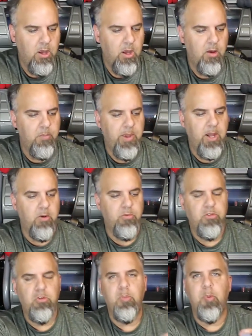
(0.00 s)
Got a
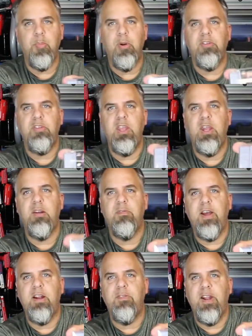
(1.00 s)
super pristine
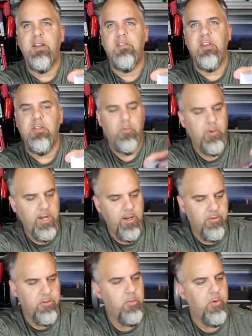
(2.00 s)
Final Fantasy 3
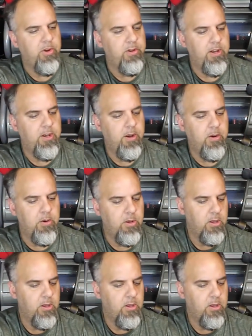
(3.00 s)
on Super Nintendo.